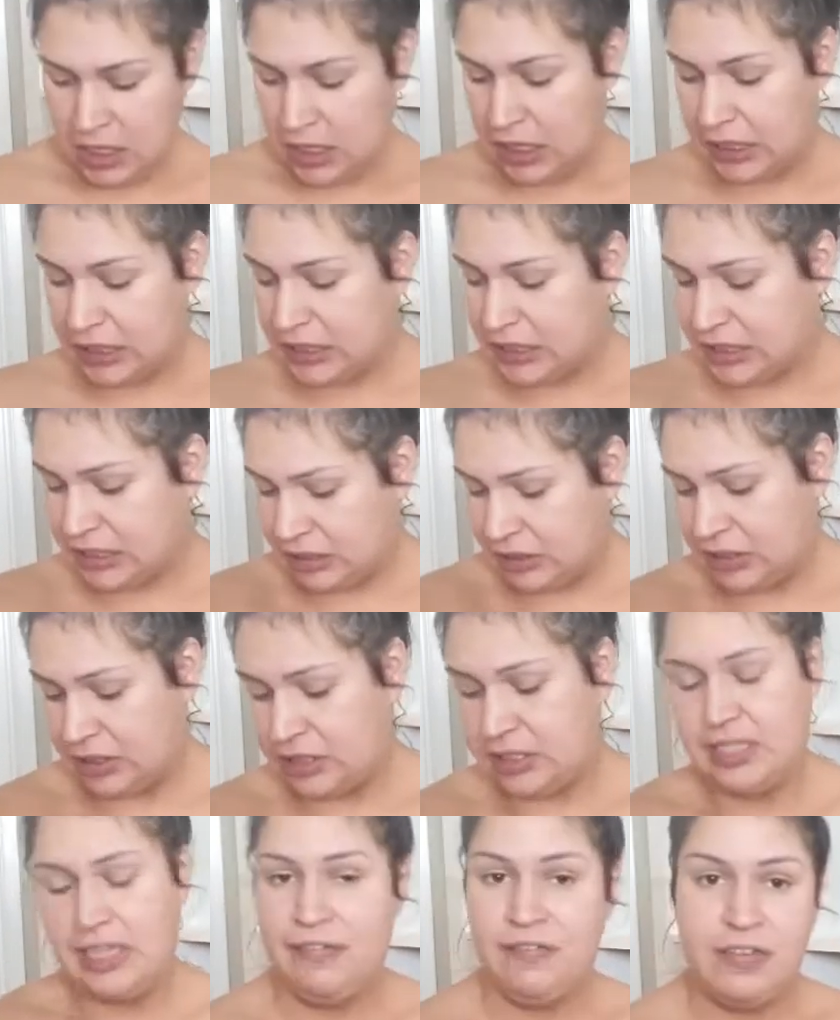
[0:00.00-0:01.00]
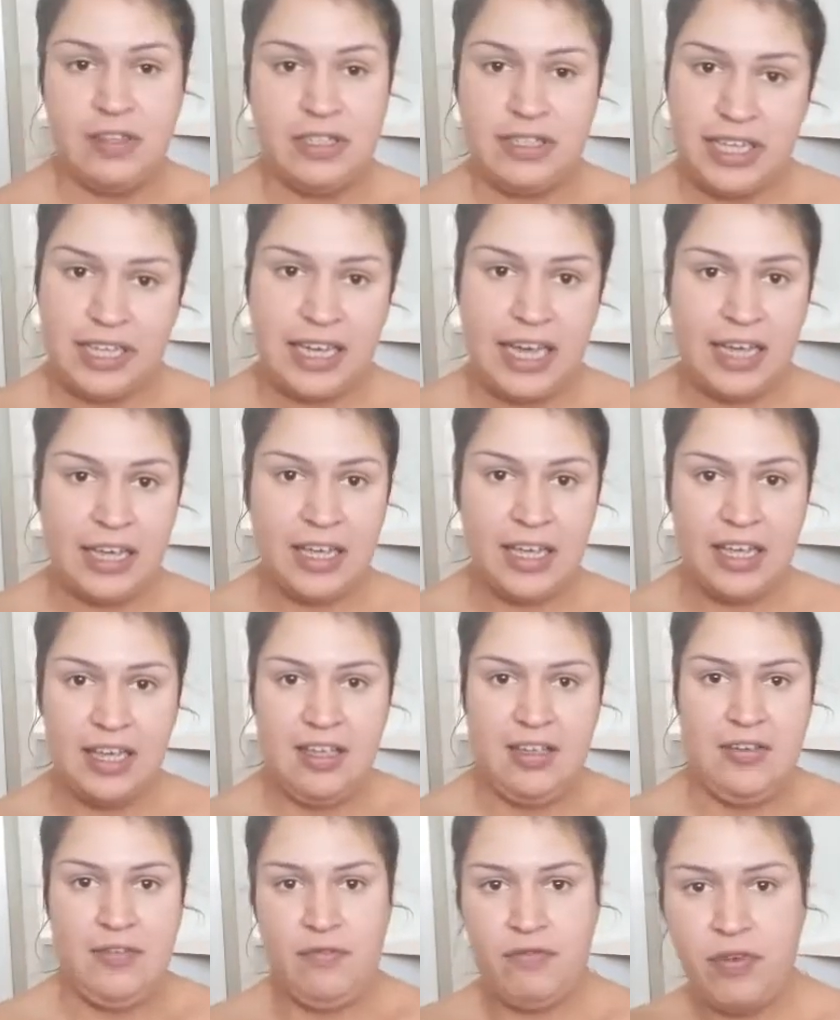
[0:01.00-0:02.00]
Like seriously, it feels like I
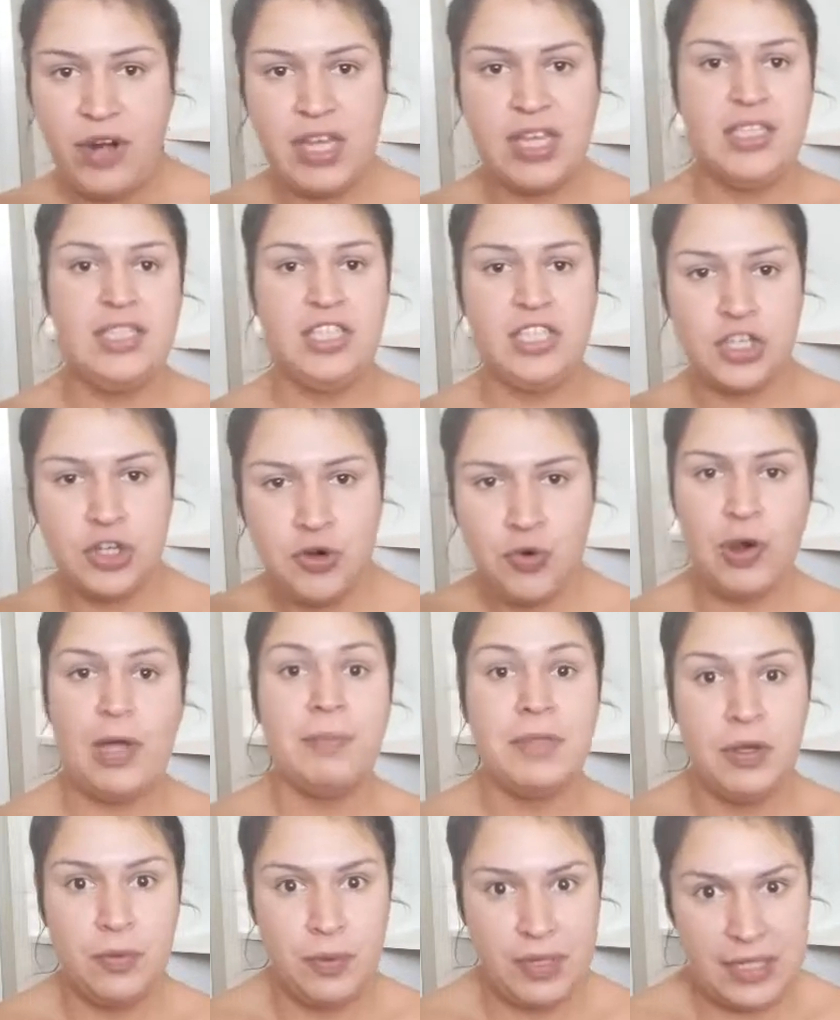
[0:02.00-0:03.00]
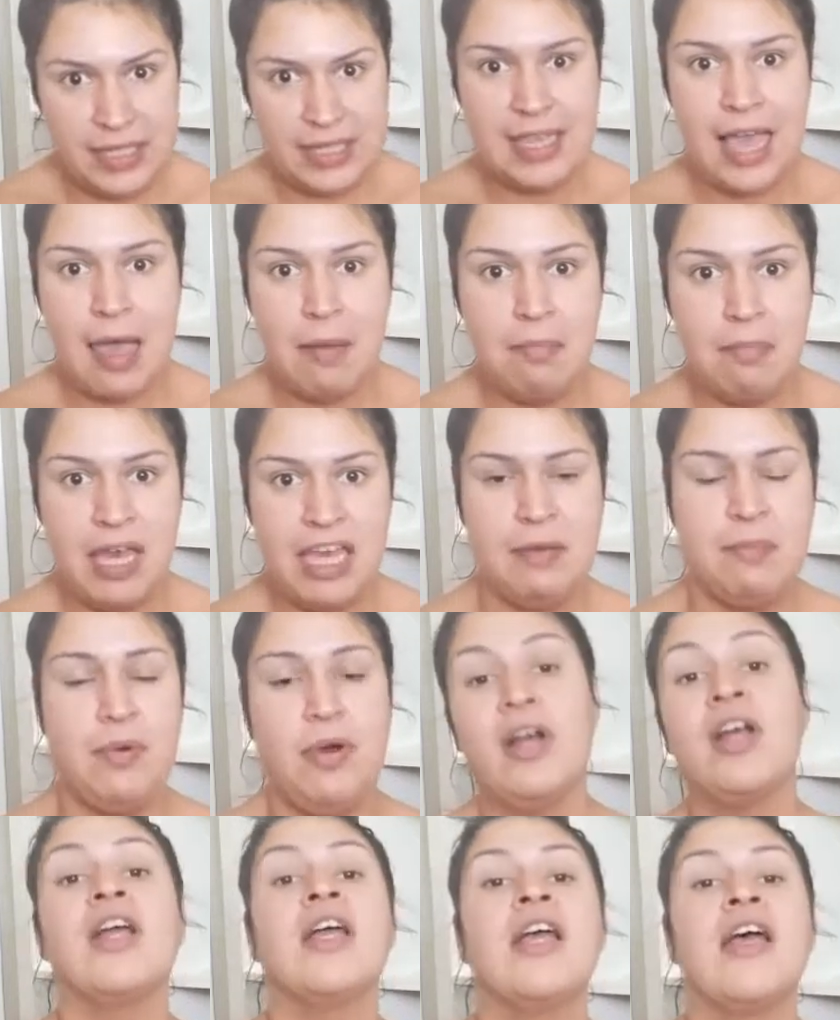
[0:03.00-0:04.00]
freaking scrubbed it with
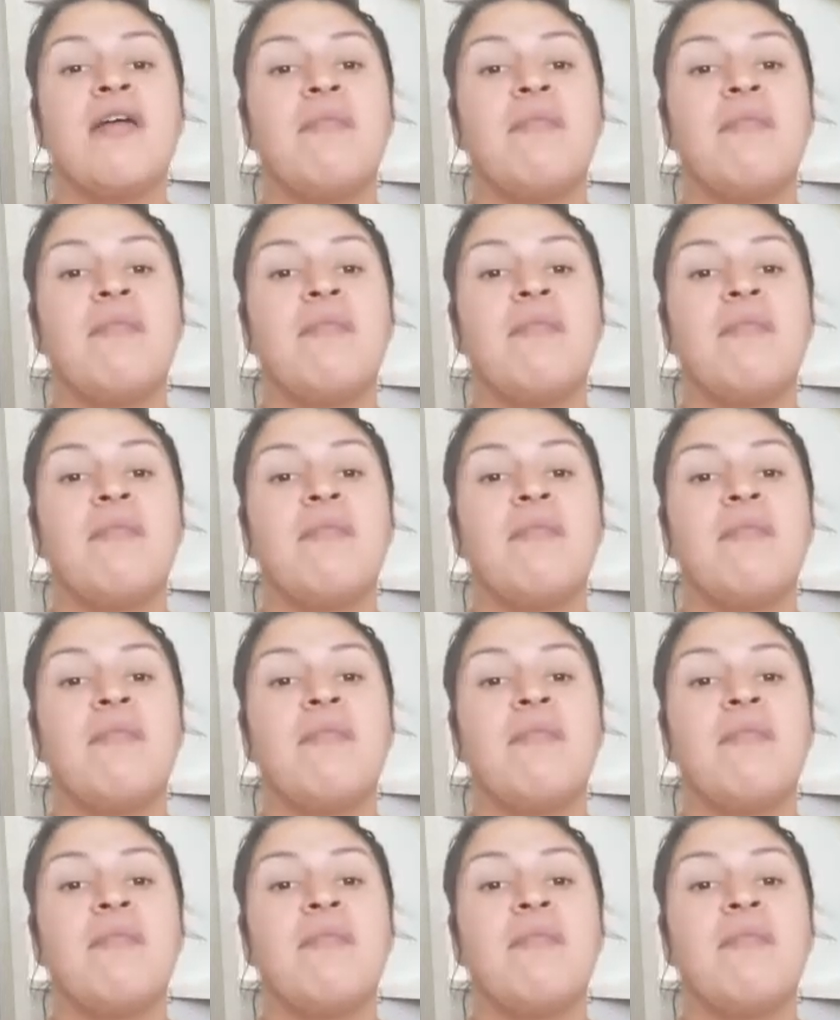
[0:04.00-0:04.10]
sandpaper.